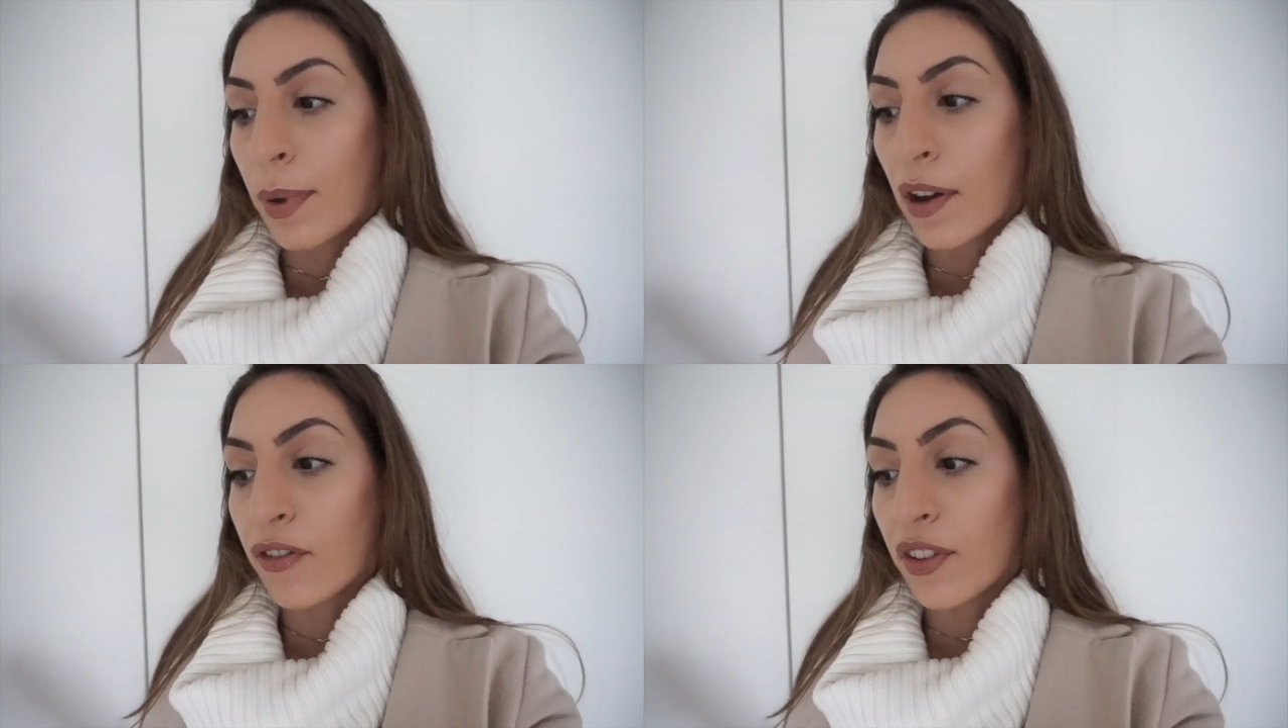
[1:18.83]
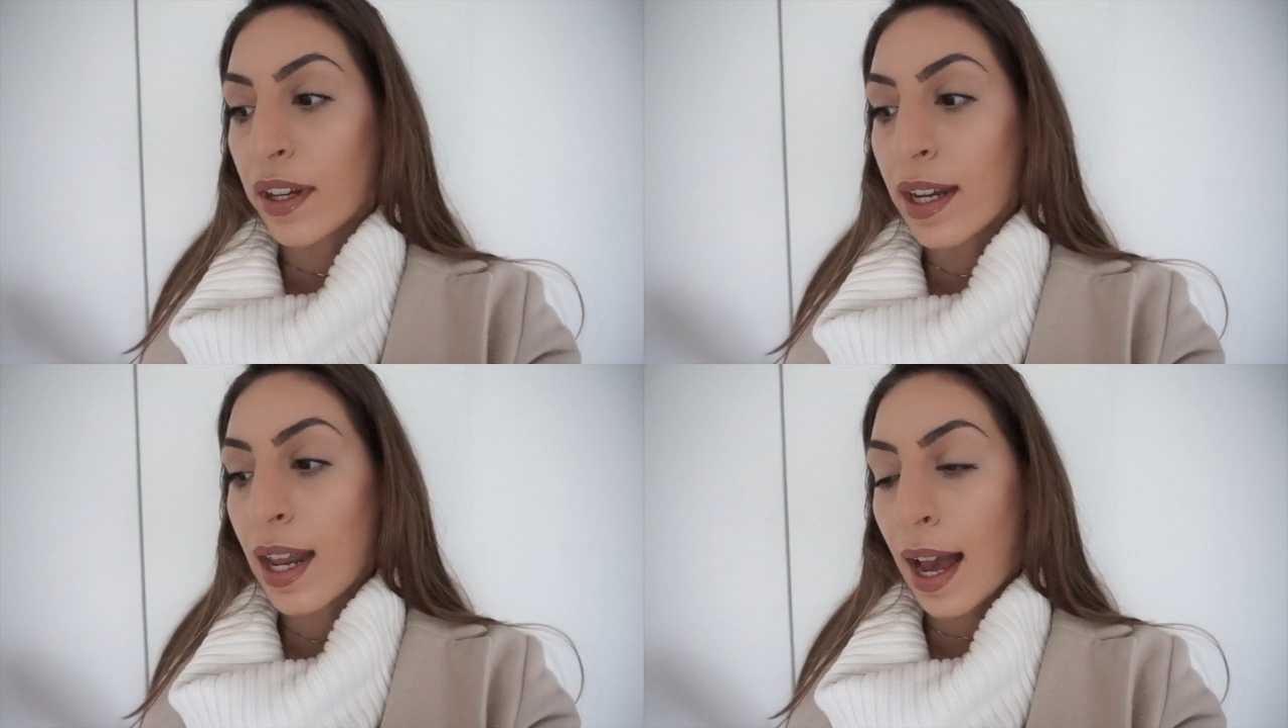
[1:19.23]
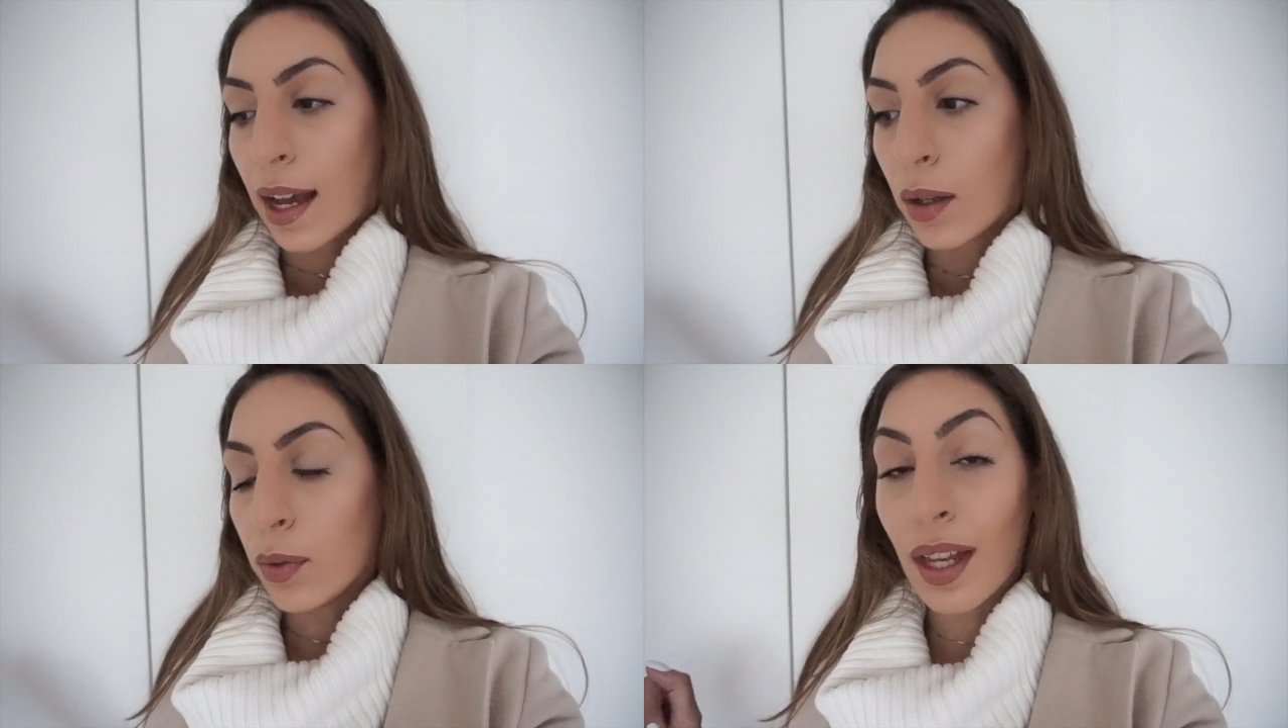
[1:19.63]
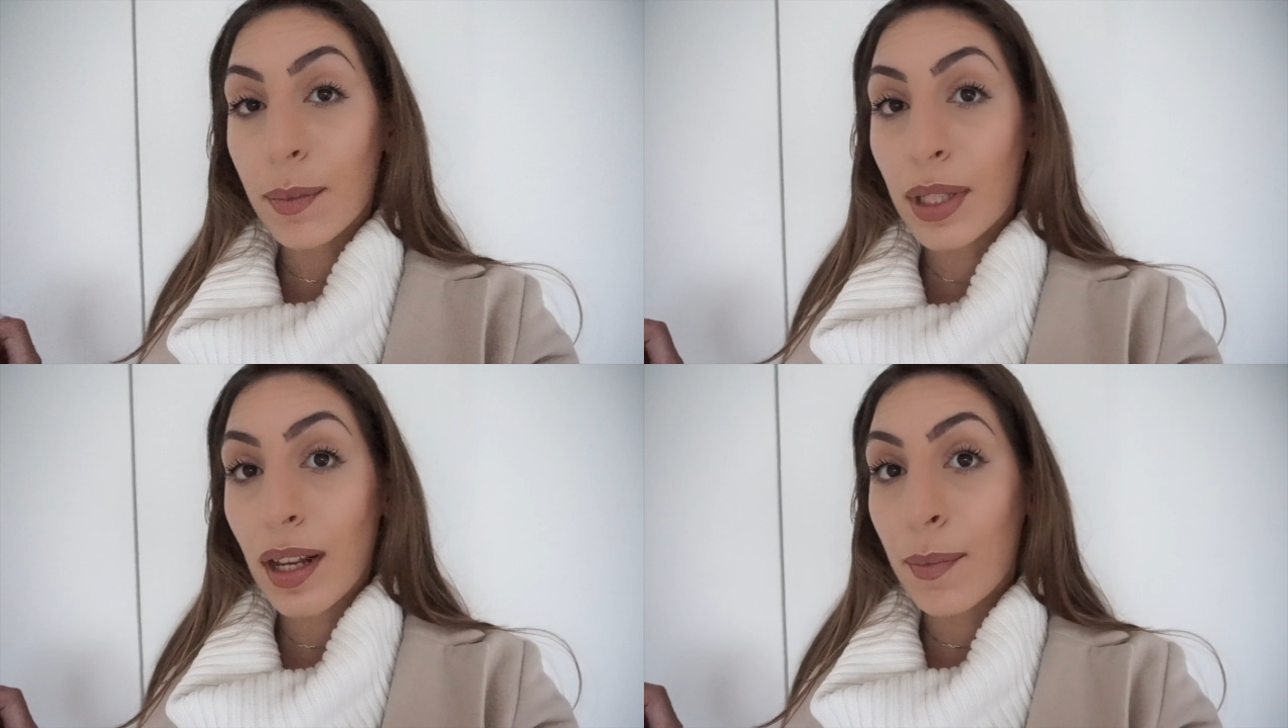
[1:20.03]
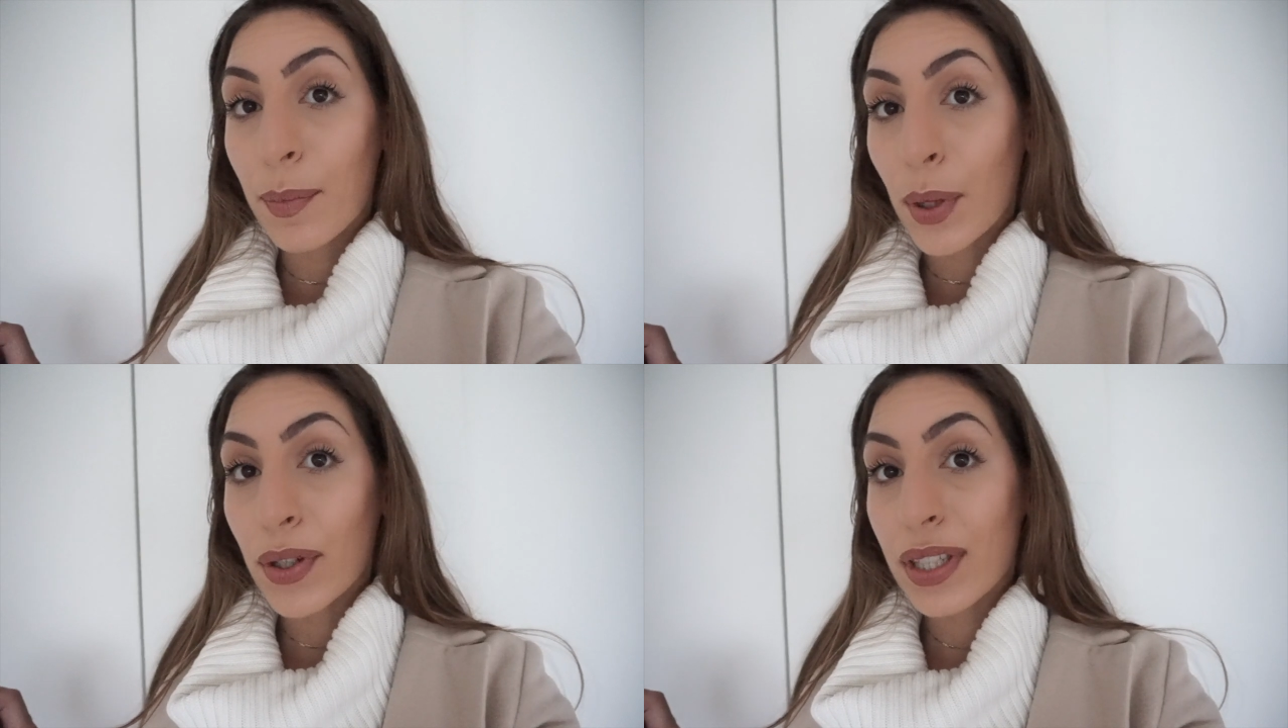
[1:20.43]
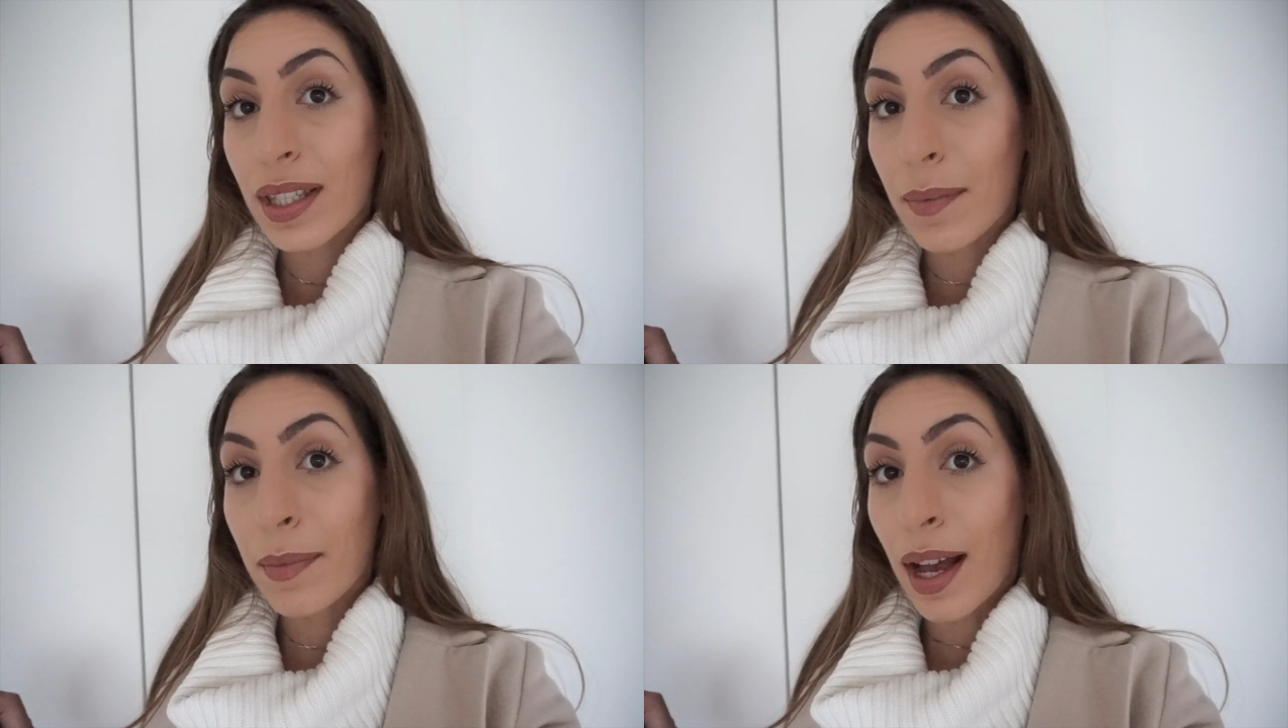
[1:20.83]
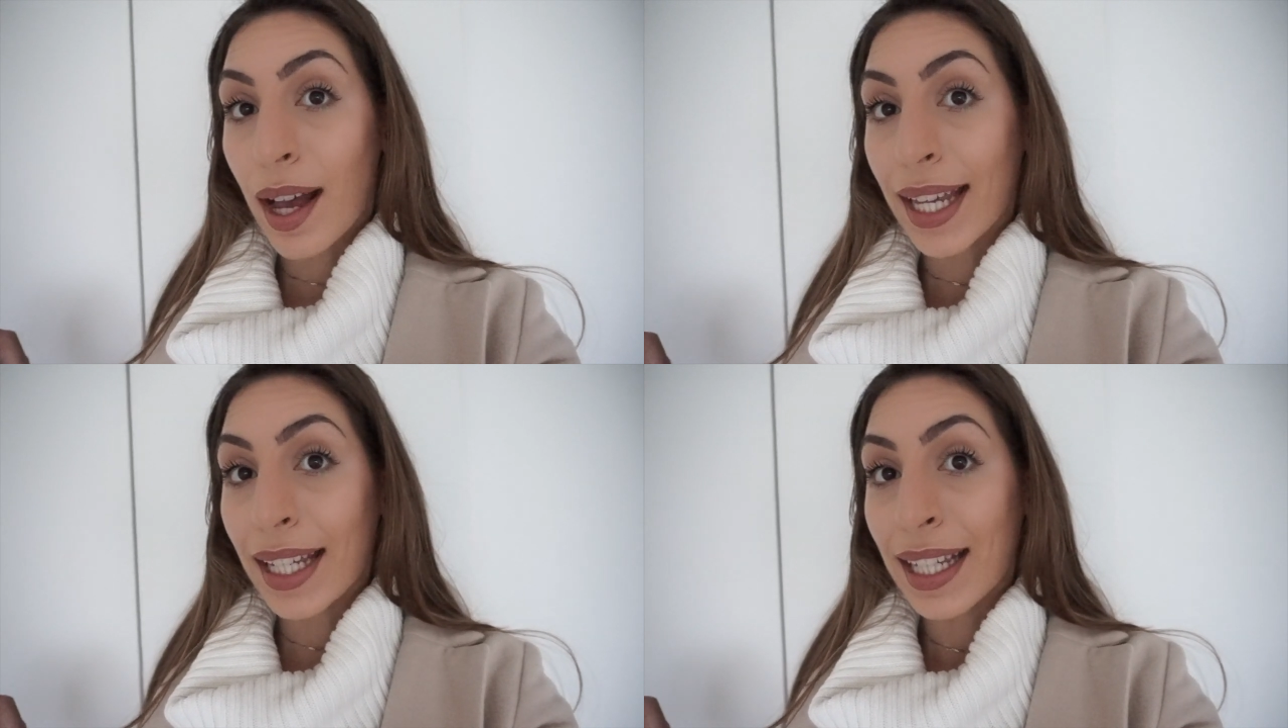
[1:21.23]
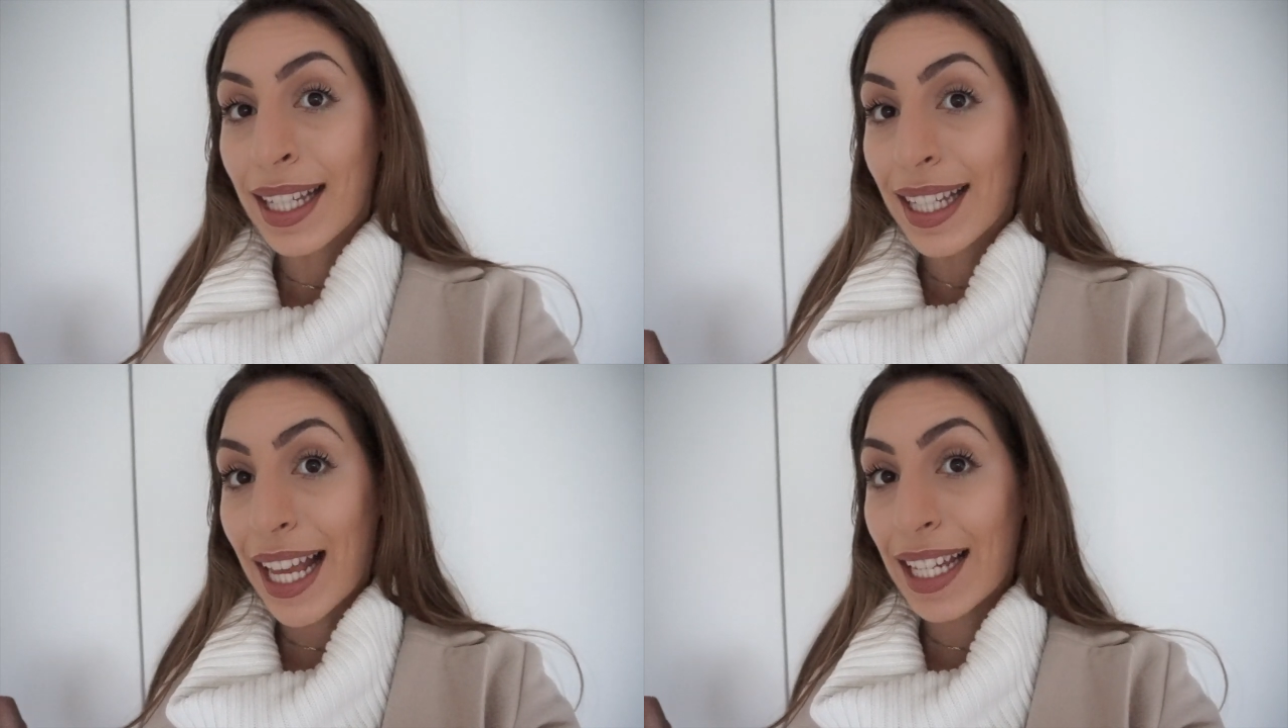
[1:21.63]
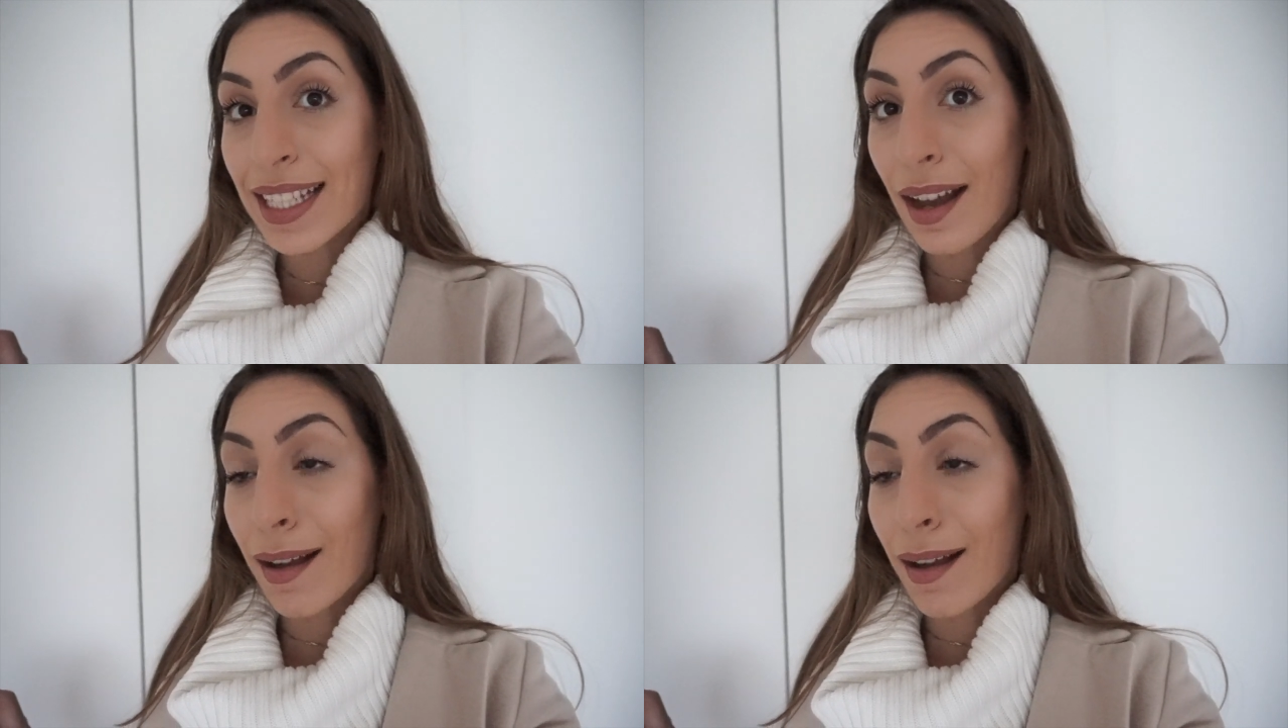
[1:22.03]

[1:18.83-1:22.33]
But for now, I'm going to unbox my calendar.